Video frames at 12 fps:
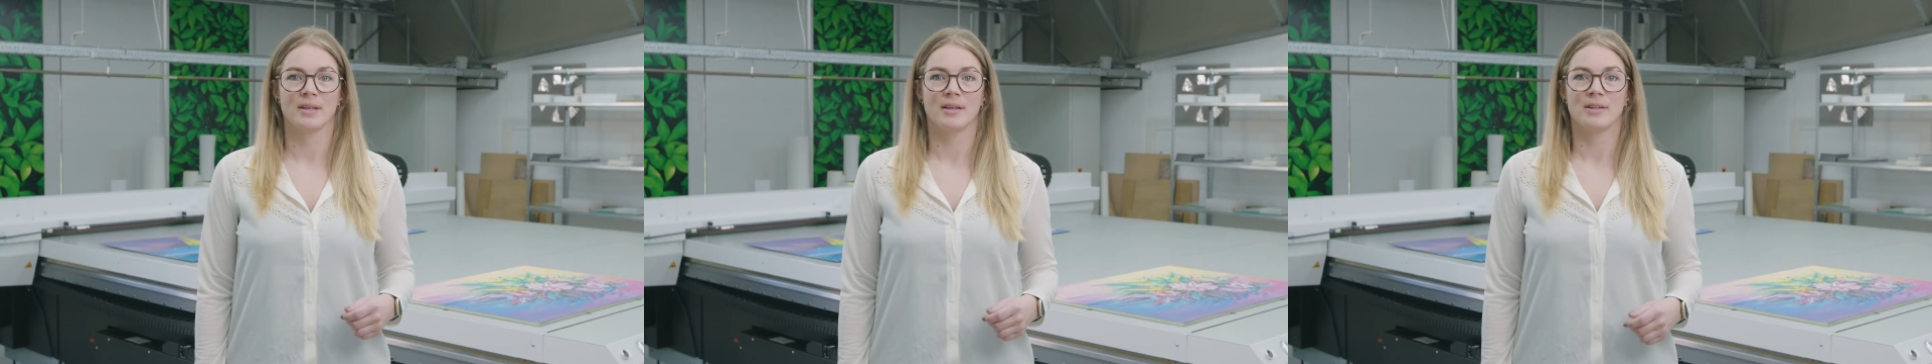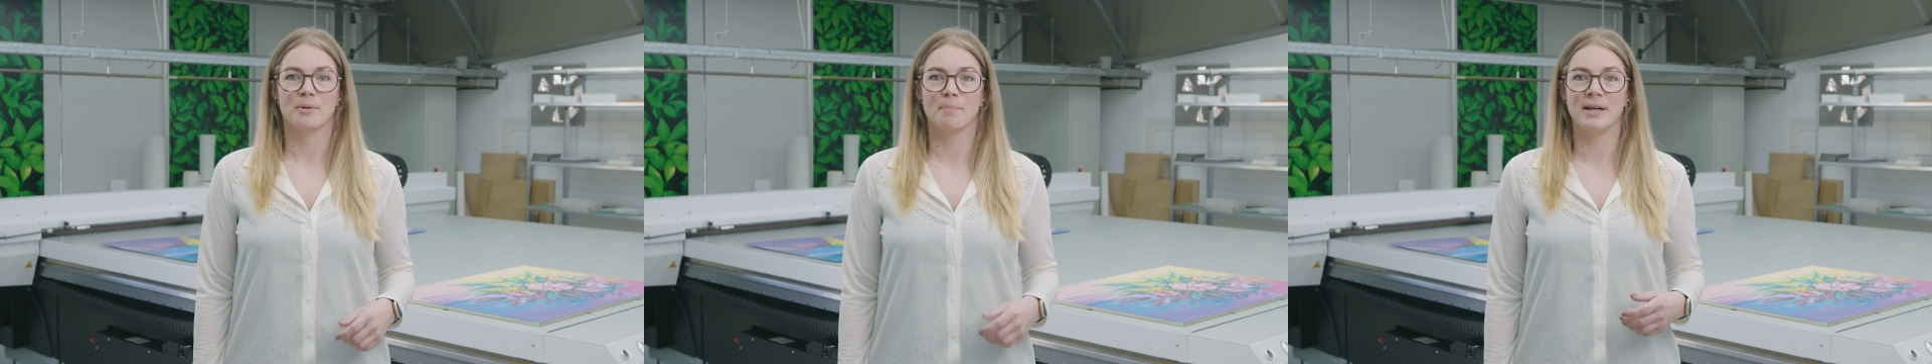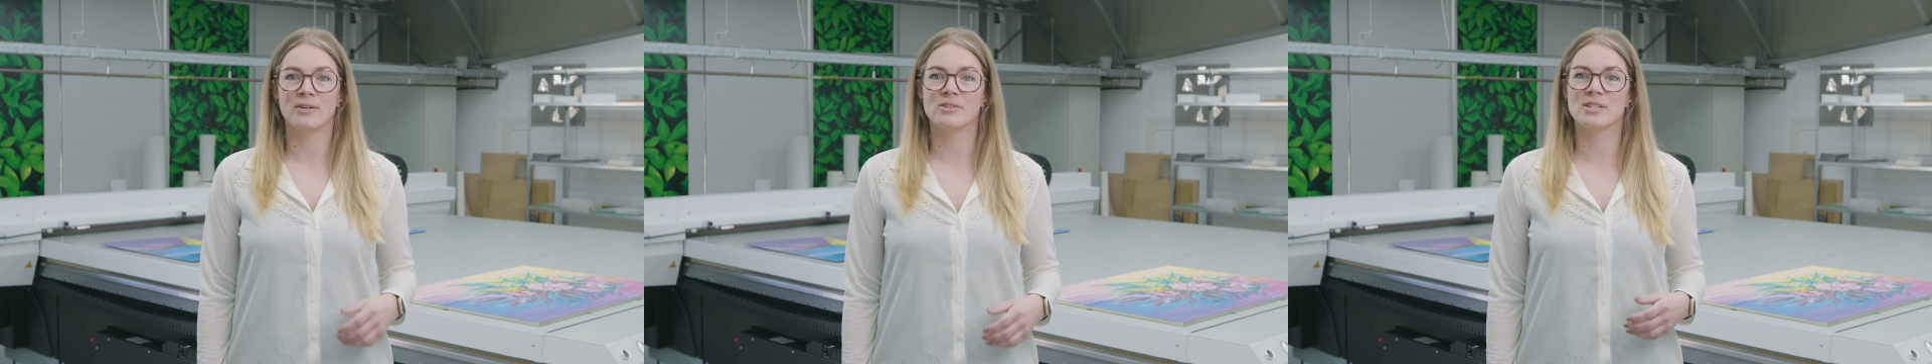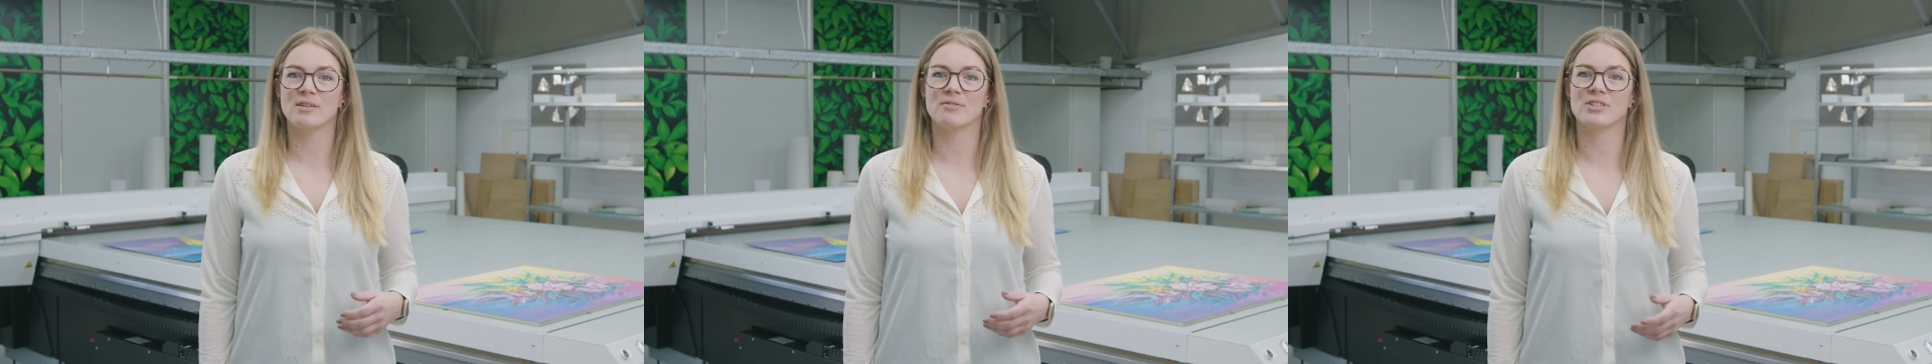The
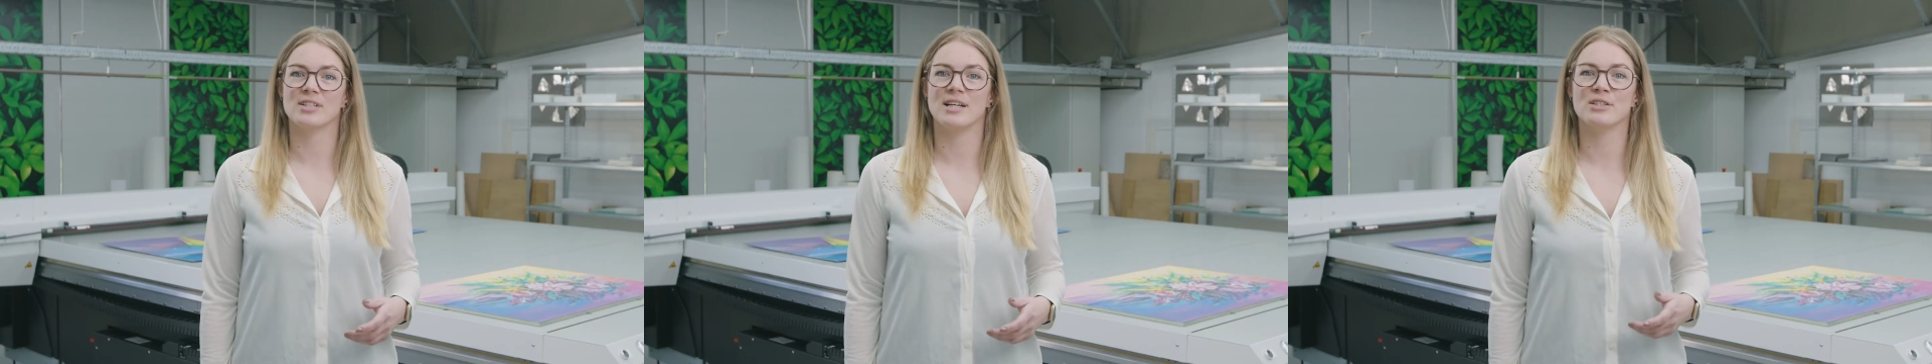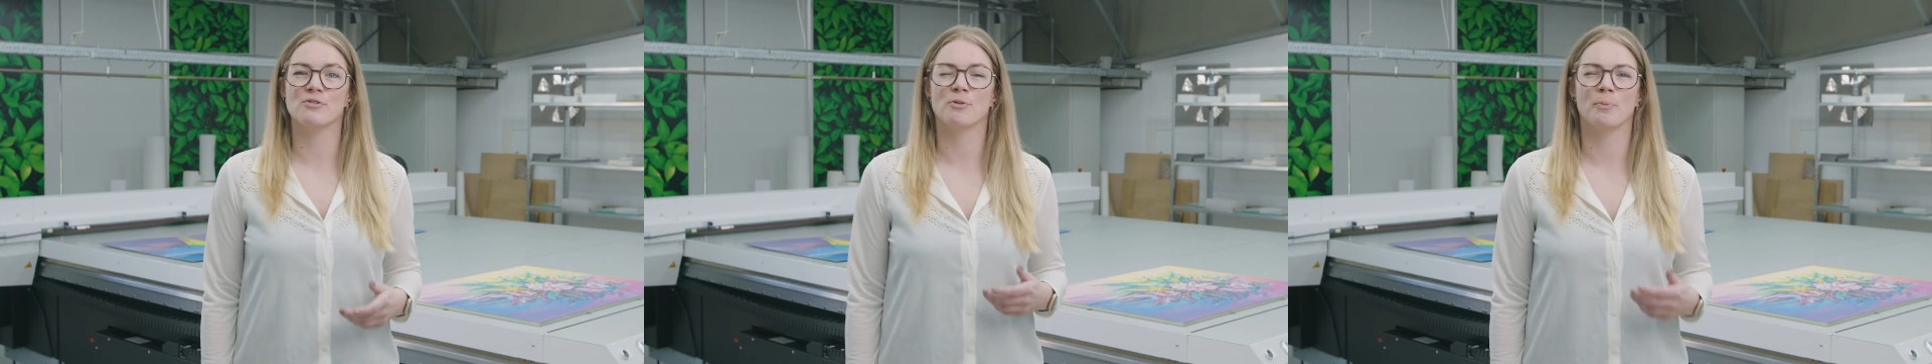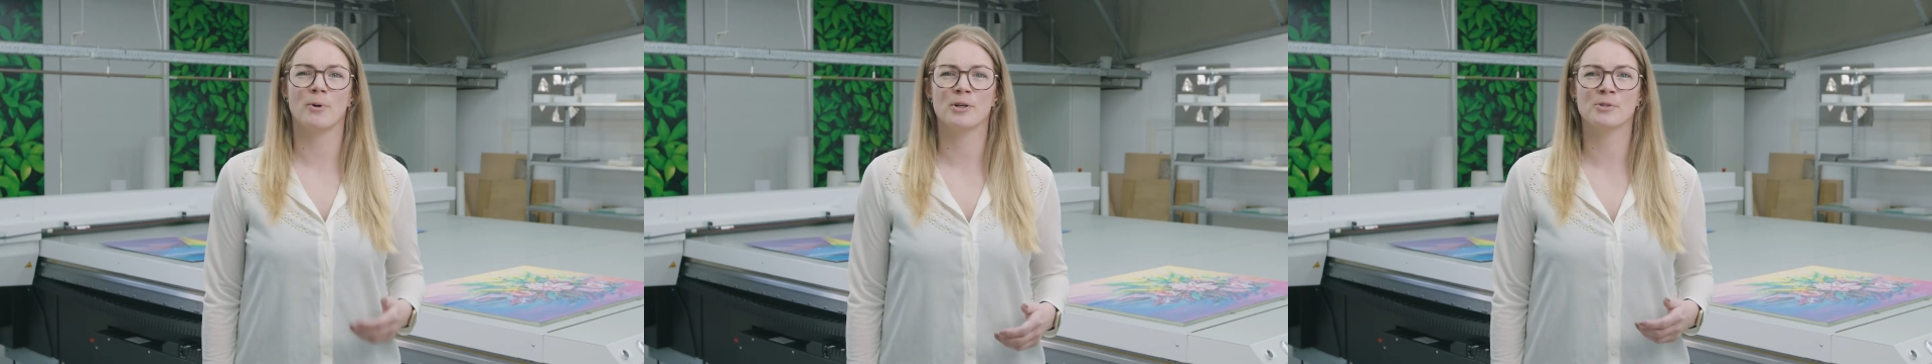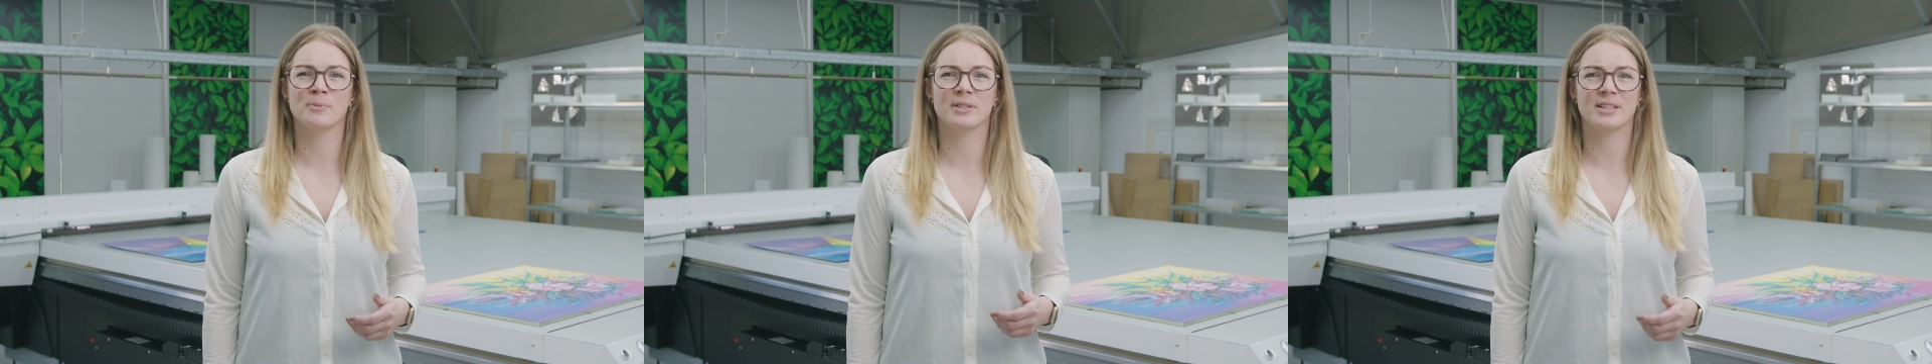panels have a size of
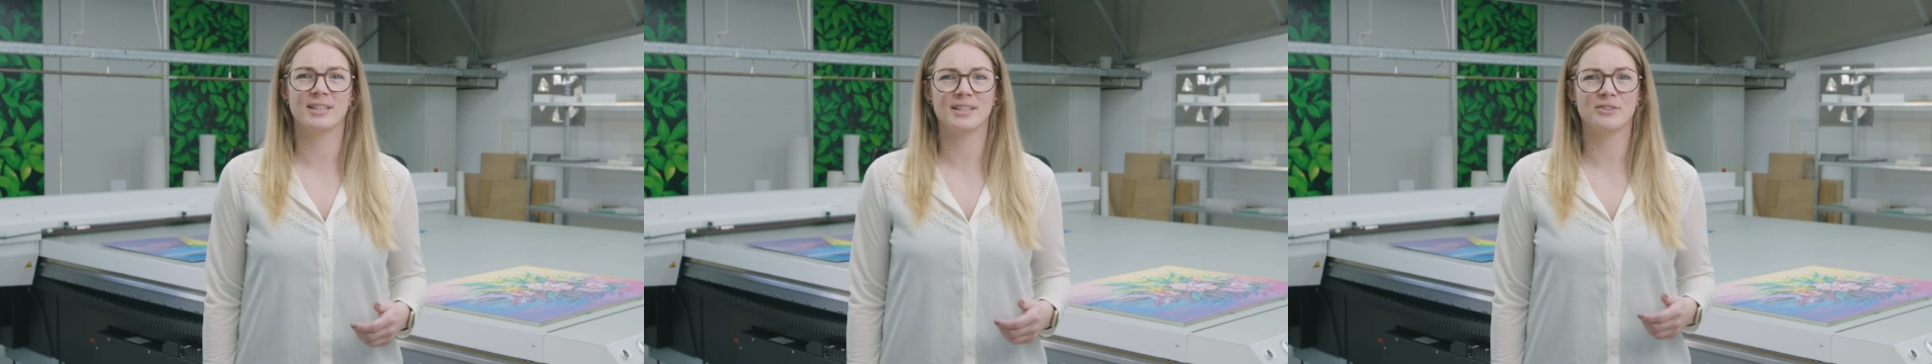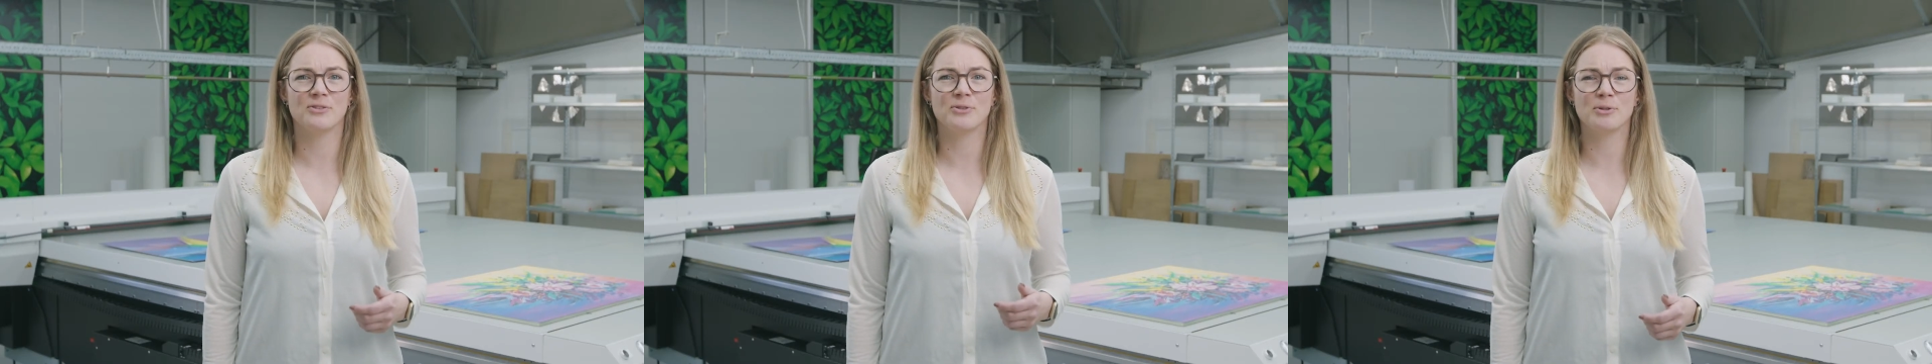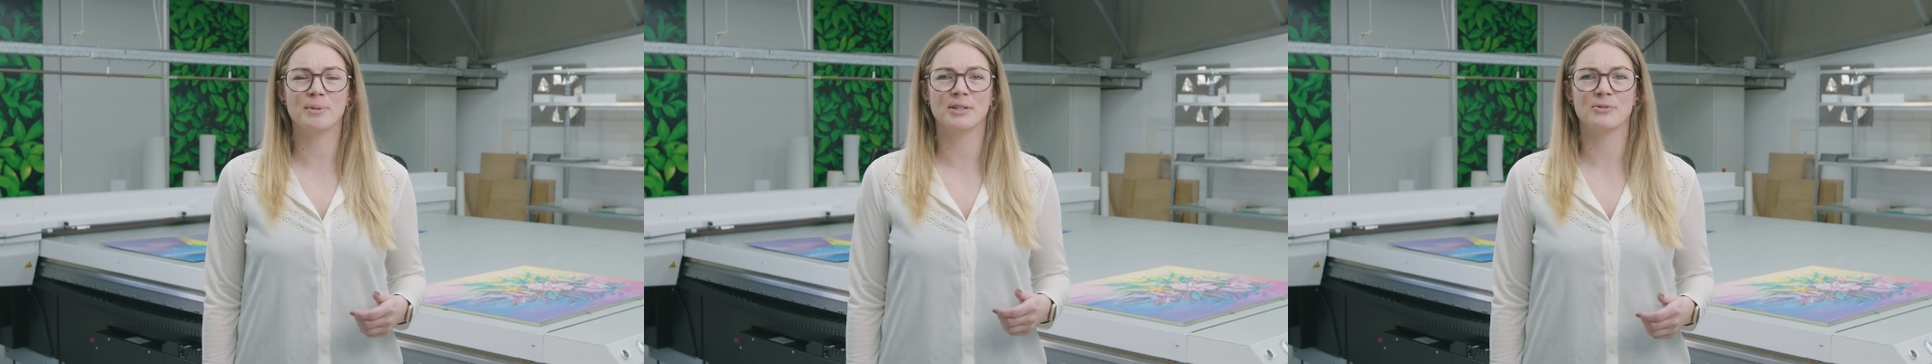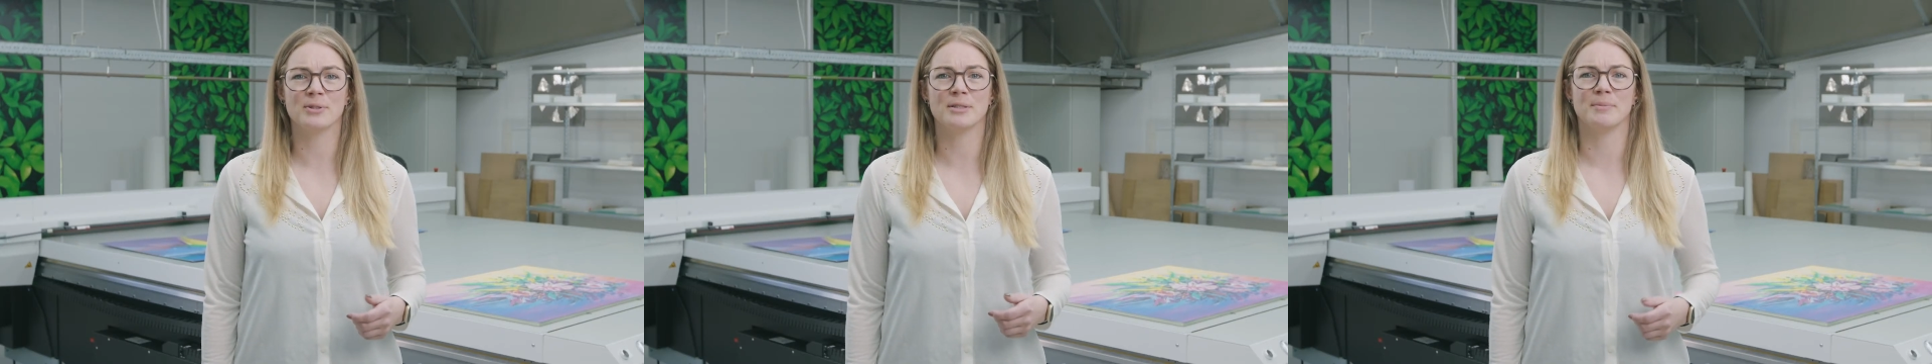approximately 2 by 3